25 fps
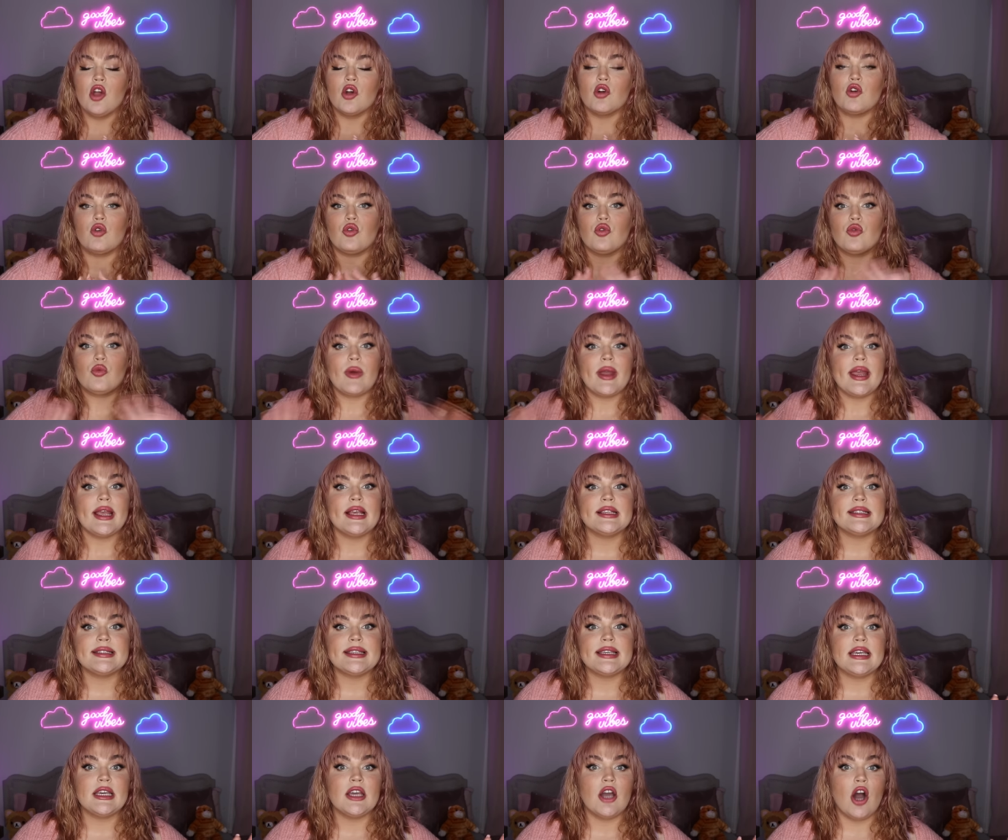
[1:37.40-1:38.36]

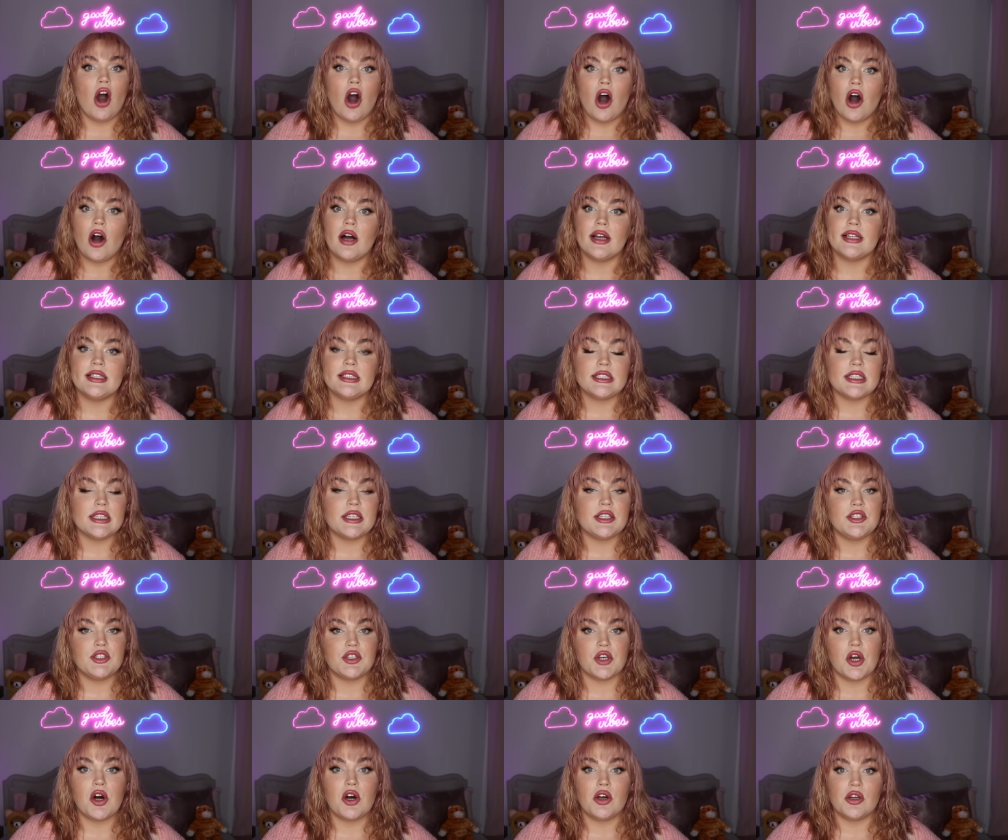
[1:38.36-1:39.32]
crazy
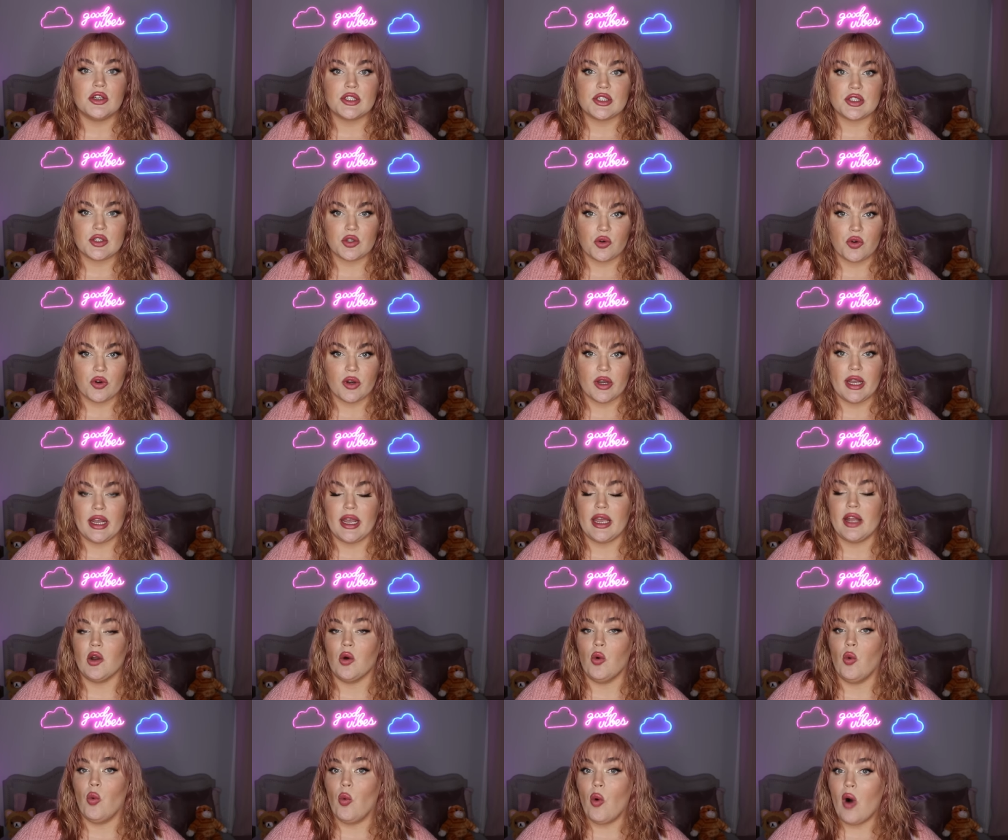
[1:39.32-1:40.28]
haunted doll story in
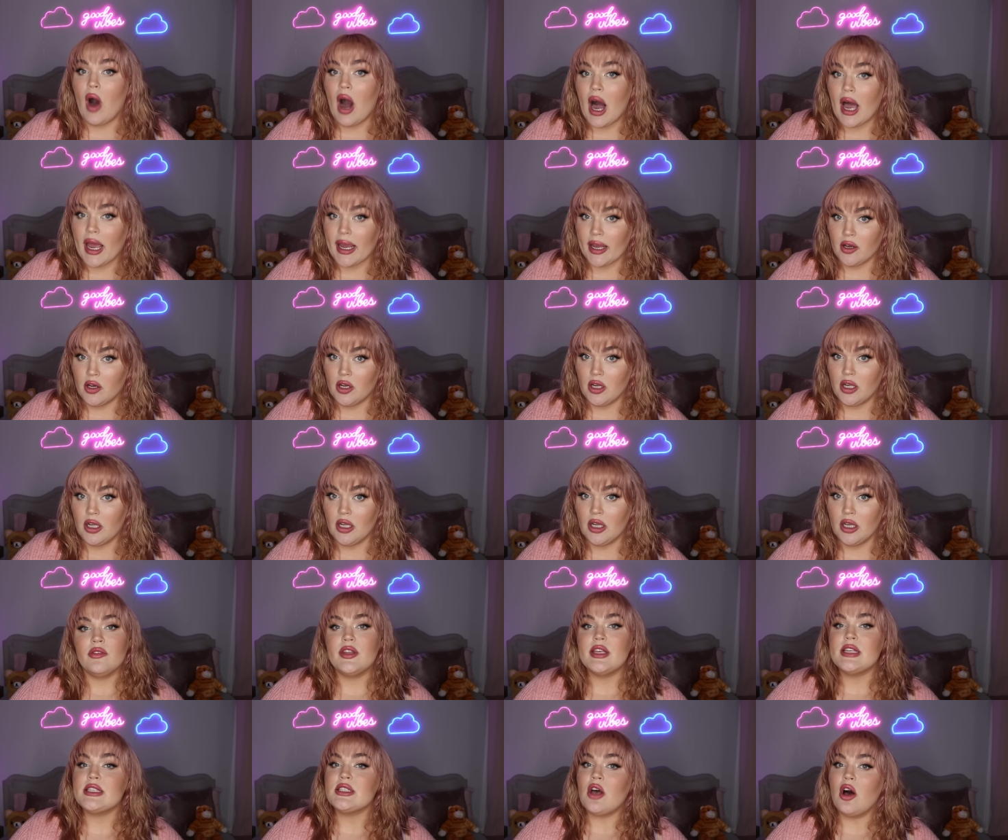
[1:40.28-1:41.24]
a while.
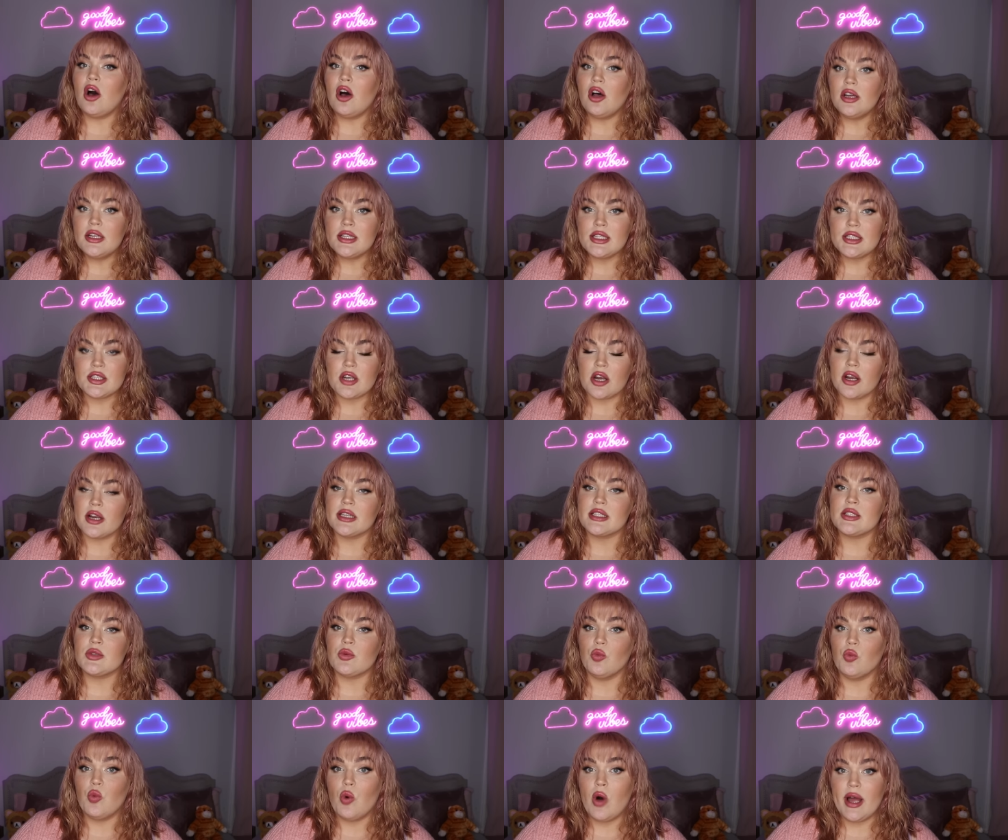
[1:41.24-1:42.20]
This all
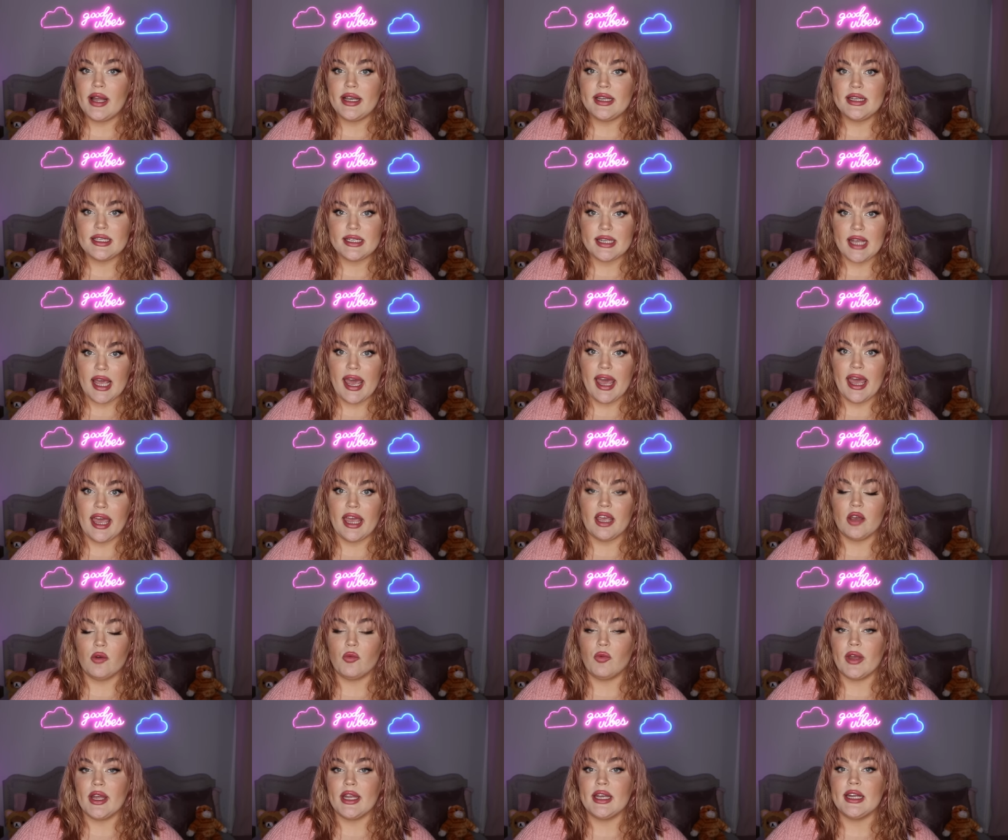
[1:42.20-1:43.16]
starts one day
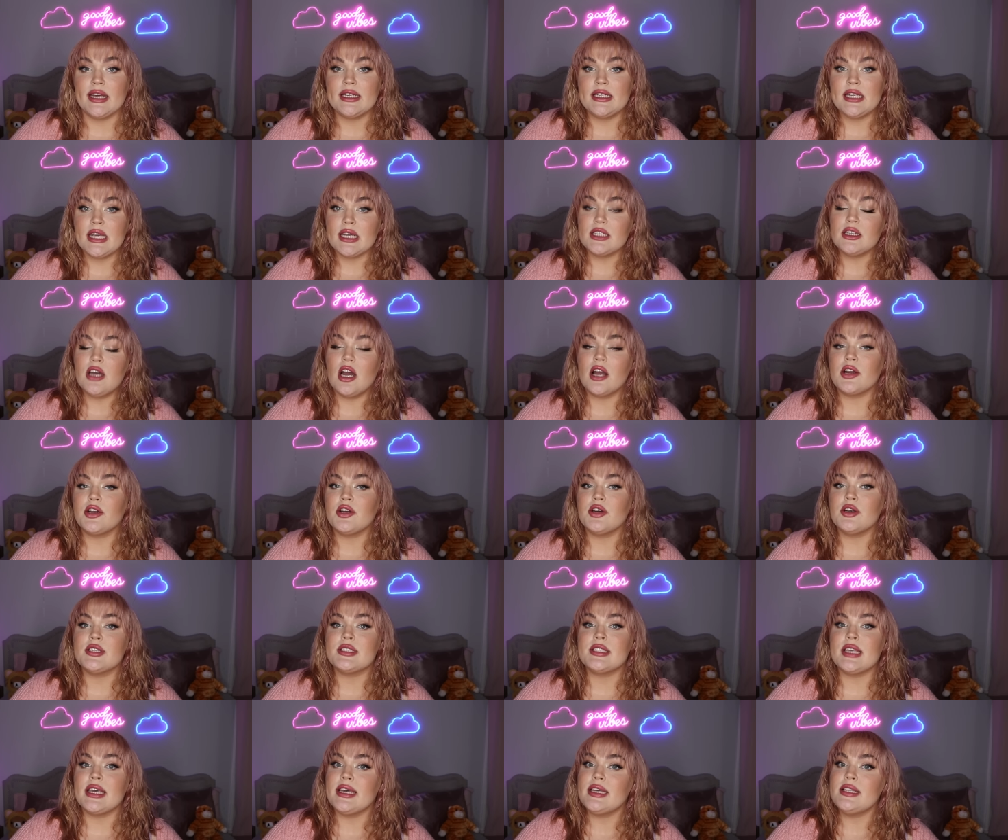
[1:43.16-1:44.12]
when
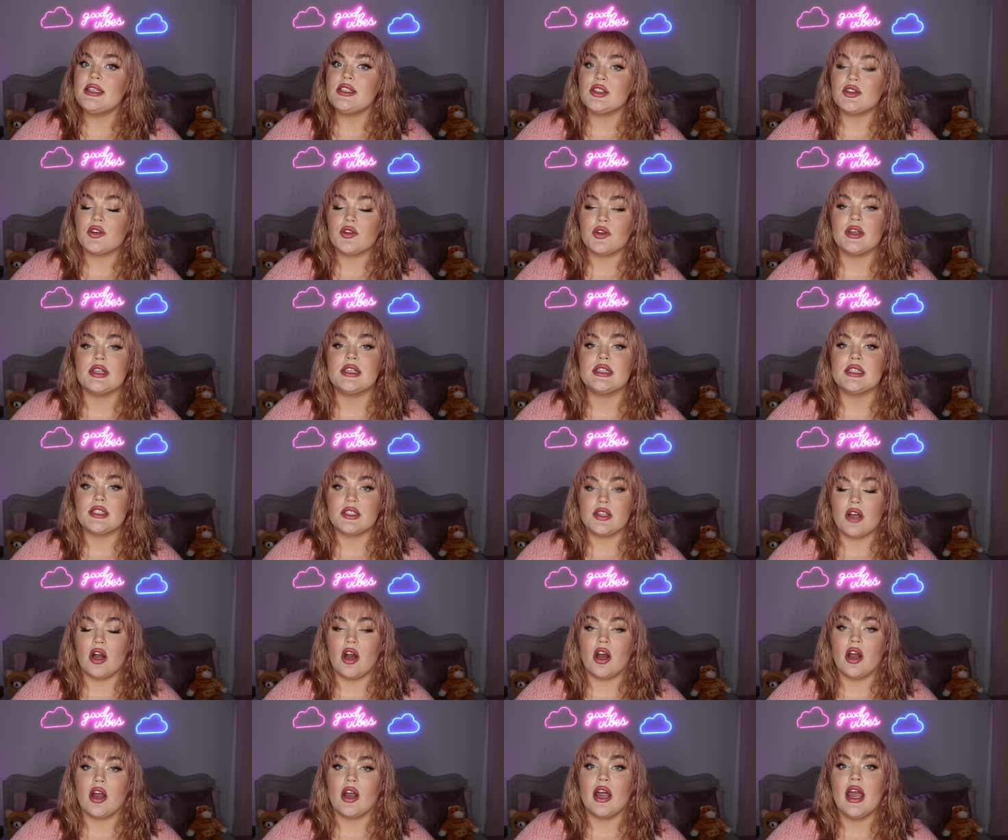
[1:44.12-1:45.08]
TikTokers It's
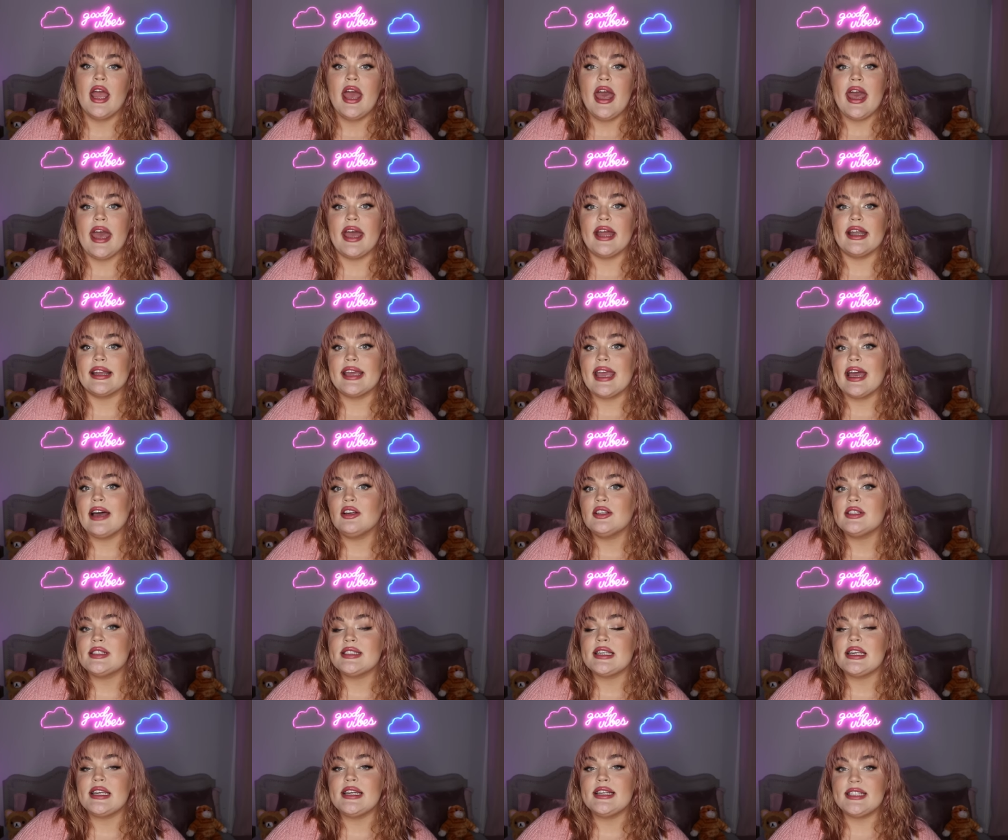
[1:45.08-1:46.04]
Krisstar and
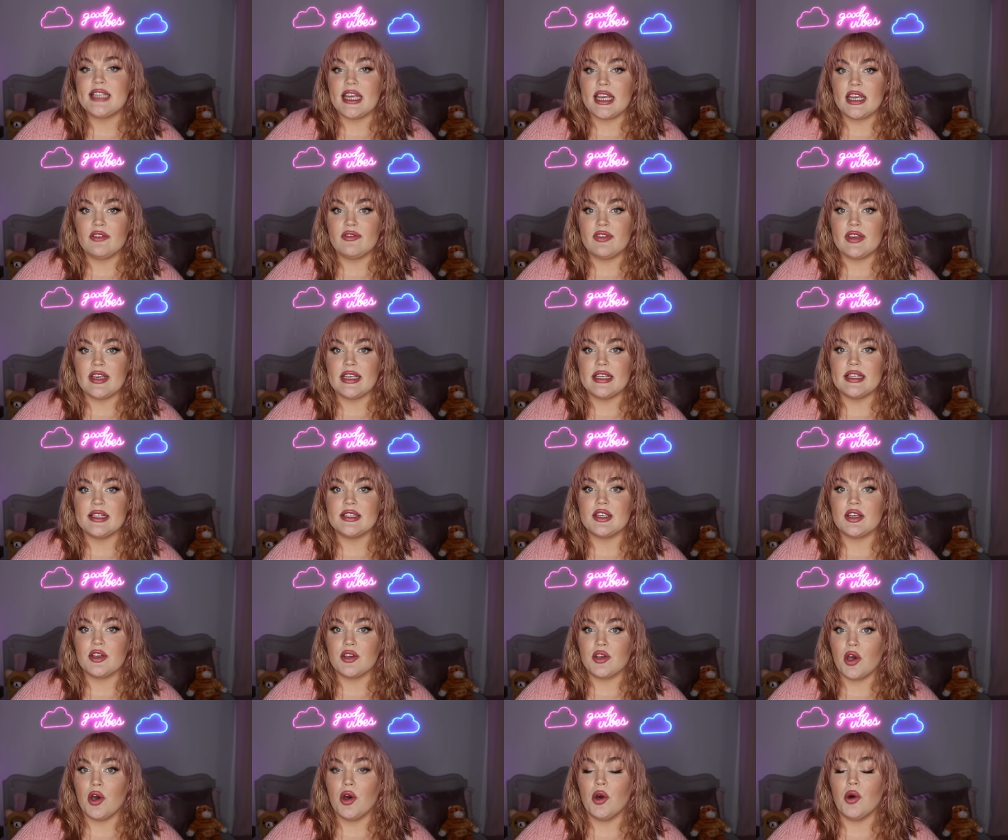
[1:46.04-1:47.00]
Kelsi
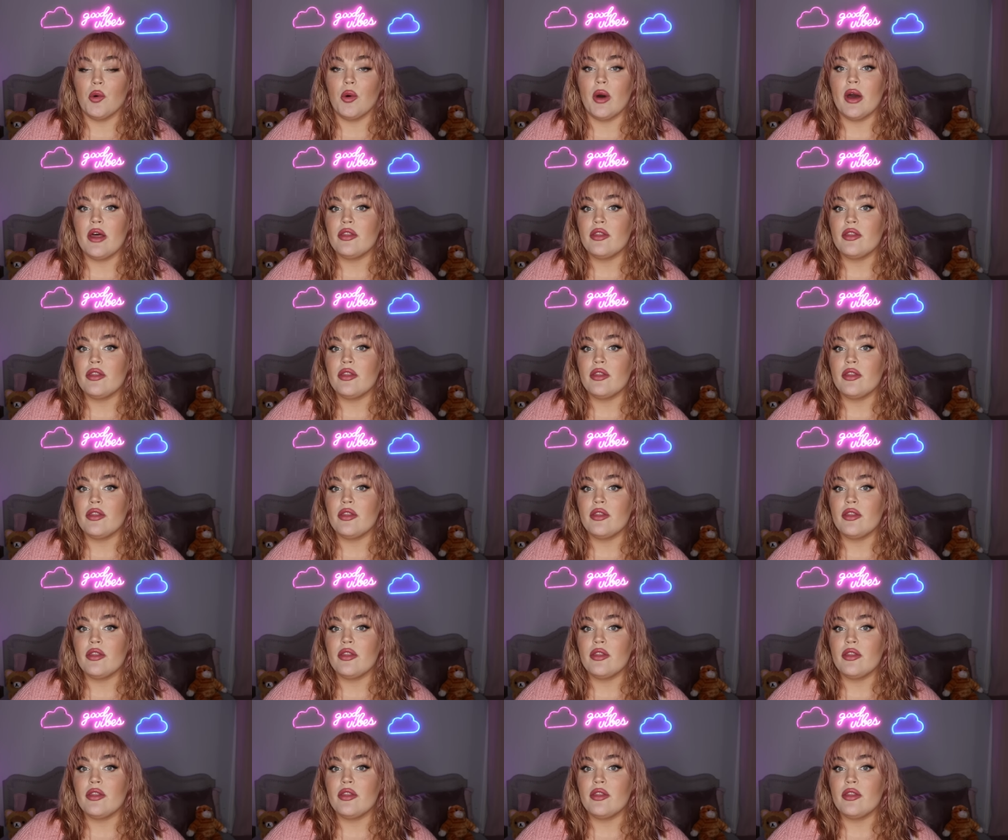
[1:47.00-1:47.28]
Daviess go